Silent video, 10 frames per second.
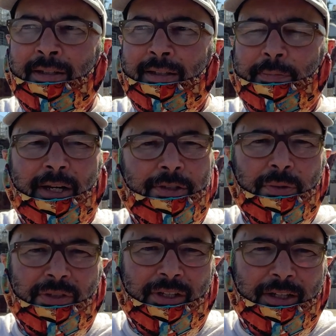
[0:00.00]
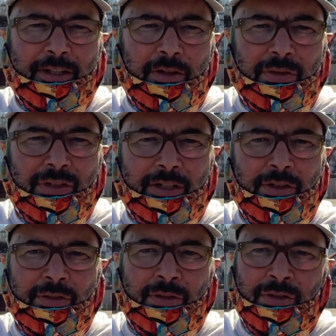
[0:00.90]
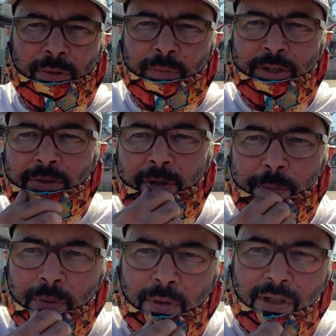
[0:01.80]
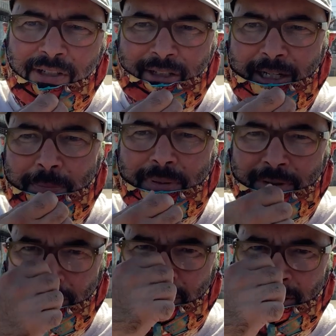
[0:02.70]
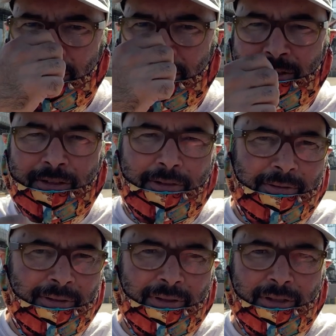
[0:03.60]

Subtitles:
And when I do, it's like at intersections or something. That's when I pull this up, you know.